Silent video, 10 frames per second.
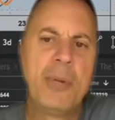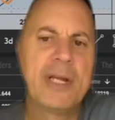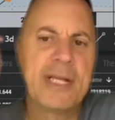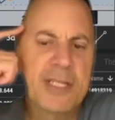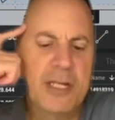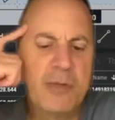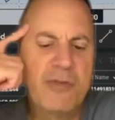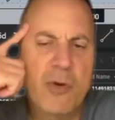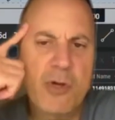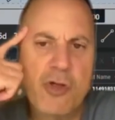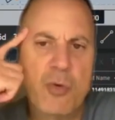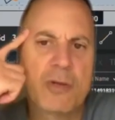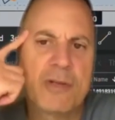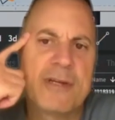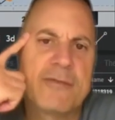but it's going to be very
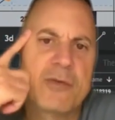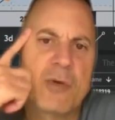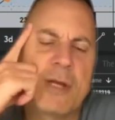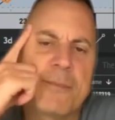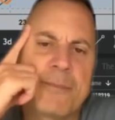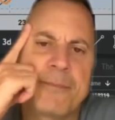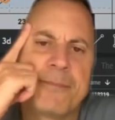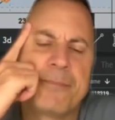short-lived, right?